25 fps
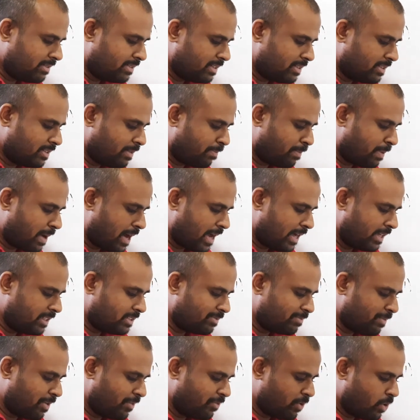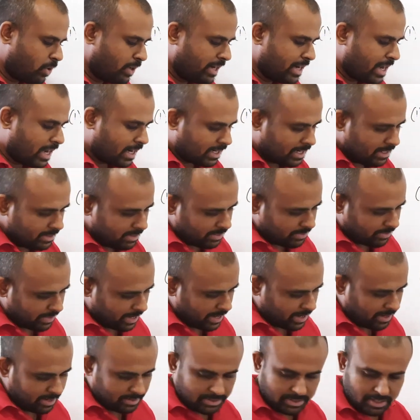is a price before deducting the
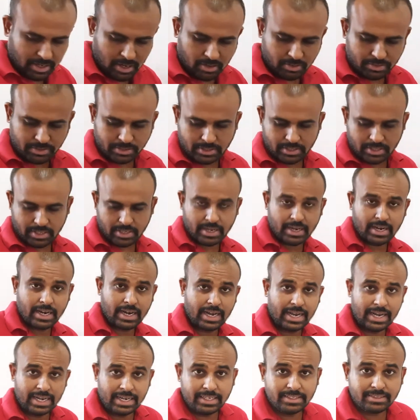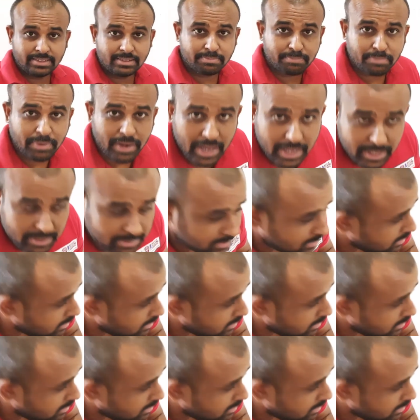trade discounts. List price